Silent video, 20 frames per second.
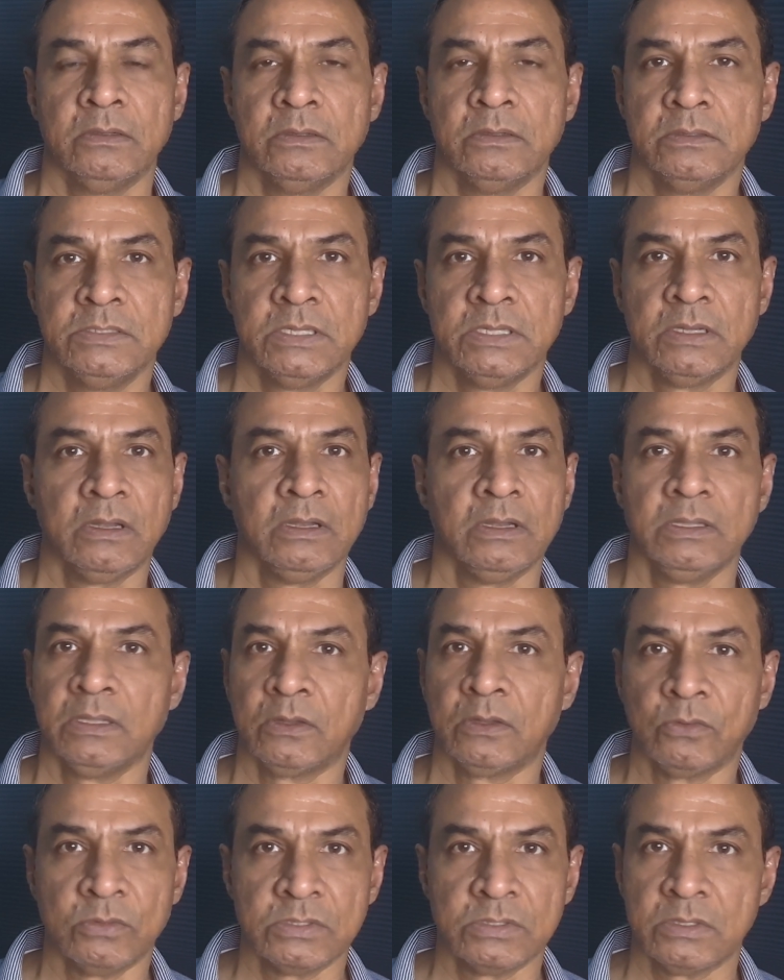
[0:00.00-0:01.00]
generally the
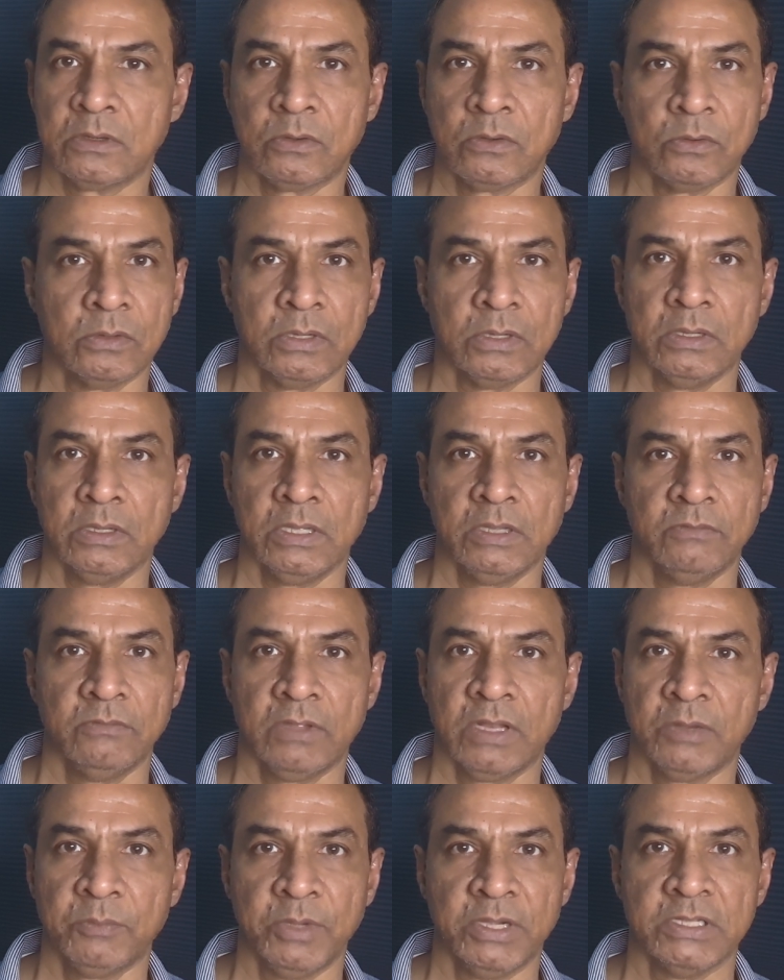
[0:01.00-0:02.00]
road
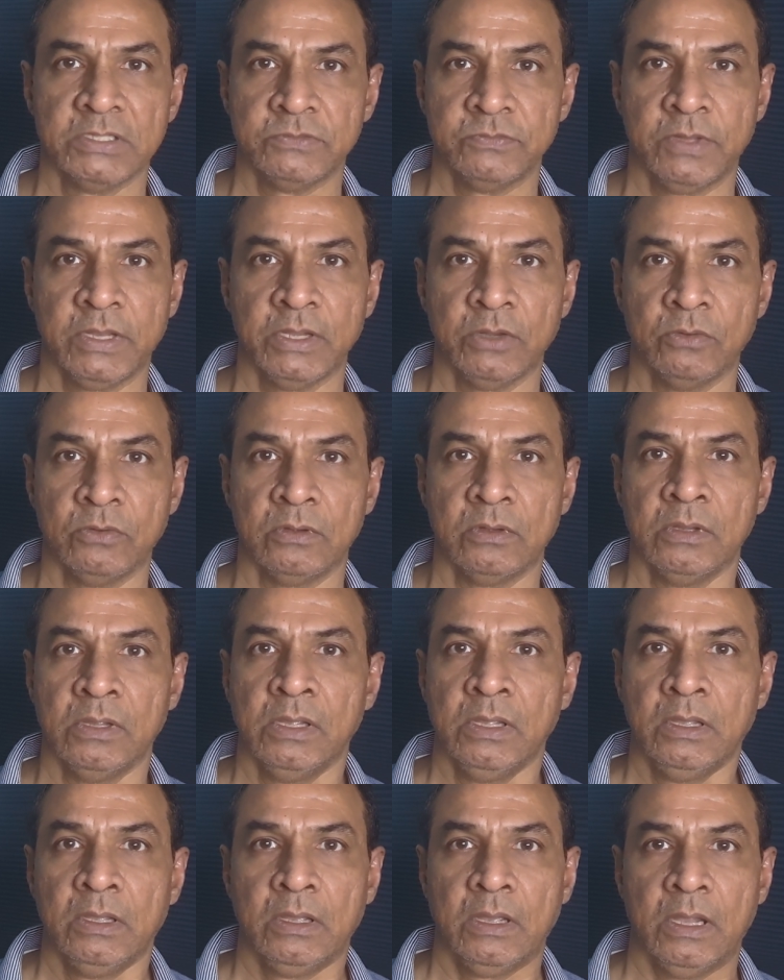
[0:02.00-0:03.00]
environment is very good,
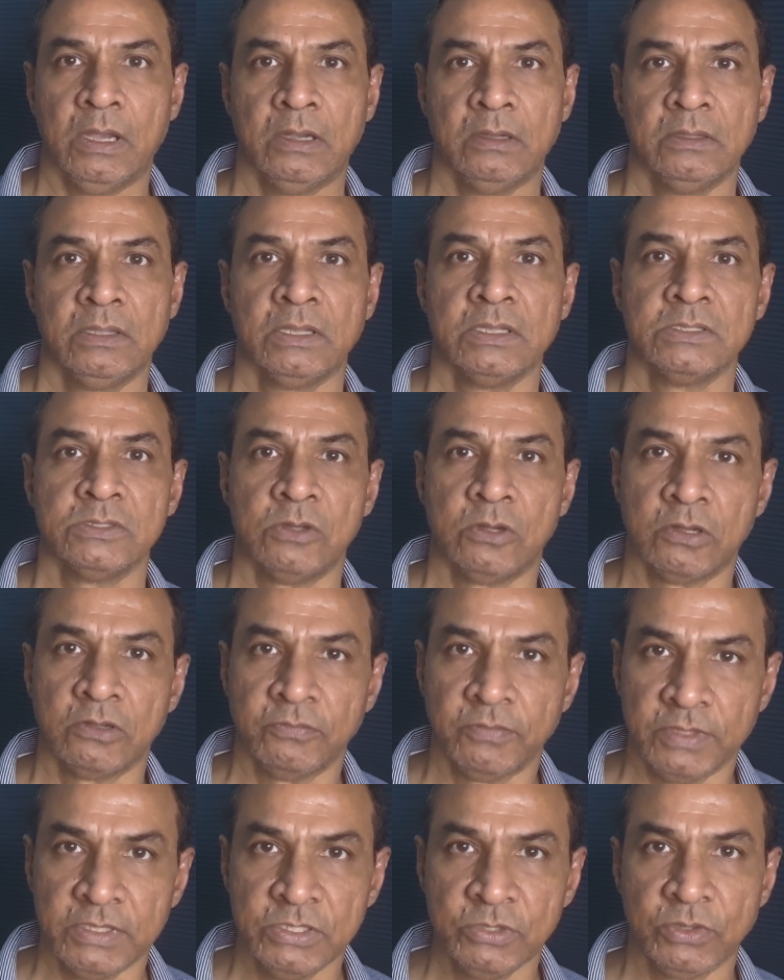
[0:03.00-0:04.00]
and there is a lot
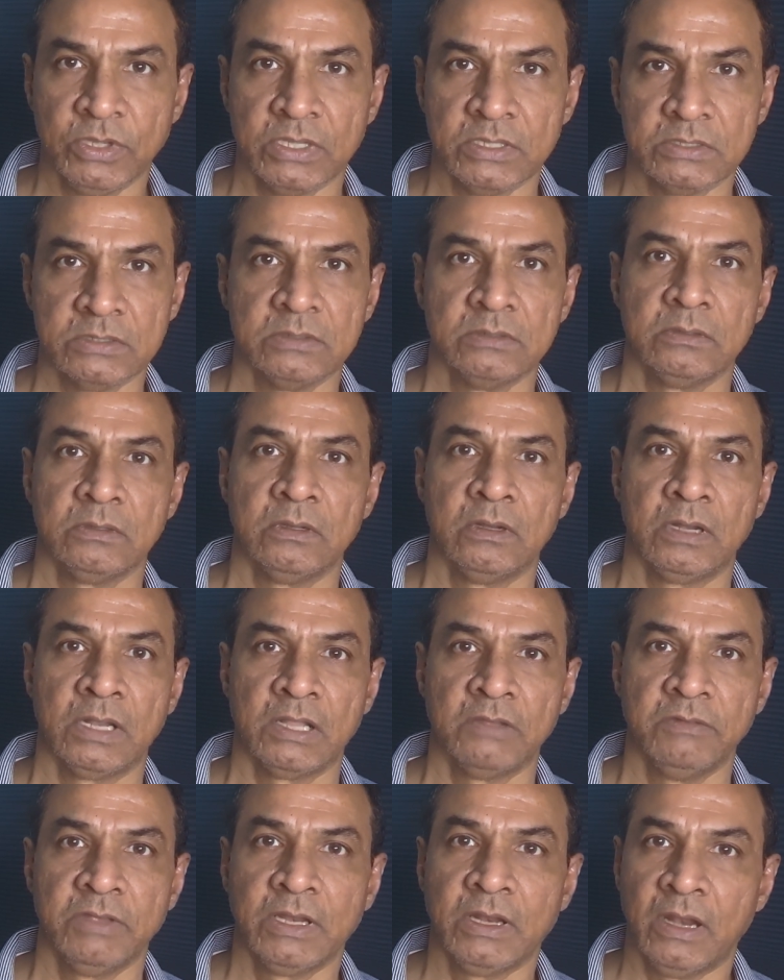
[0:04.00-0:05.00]
of education. The
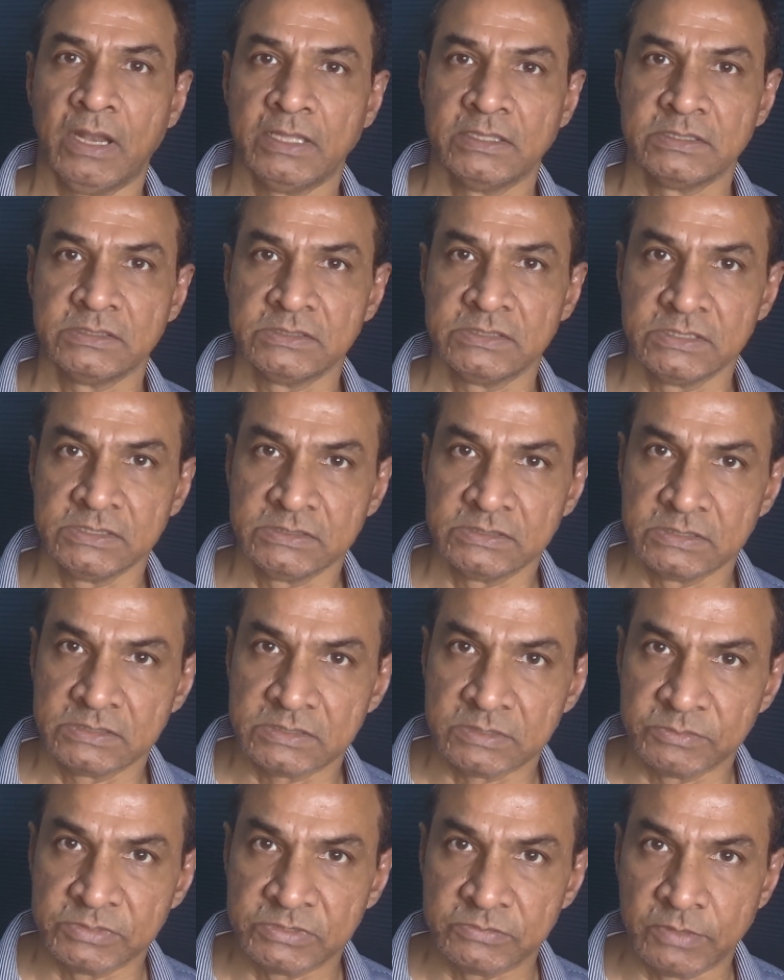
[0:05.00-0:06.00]
driver licensing
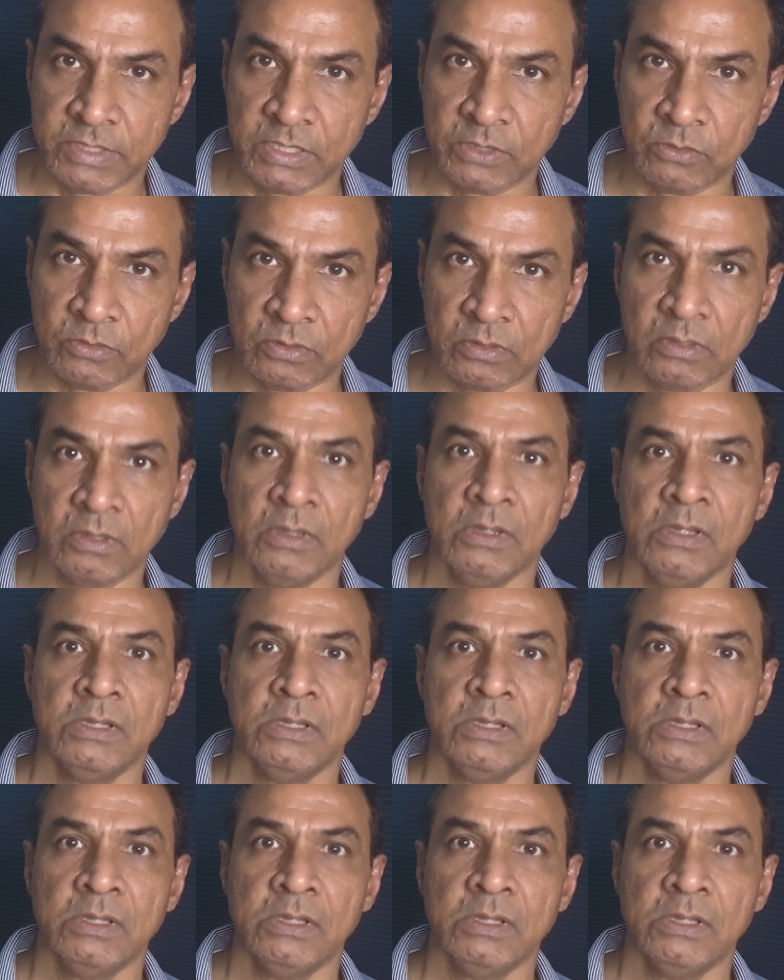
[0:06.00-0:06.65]
system is very good.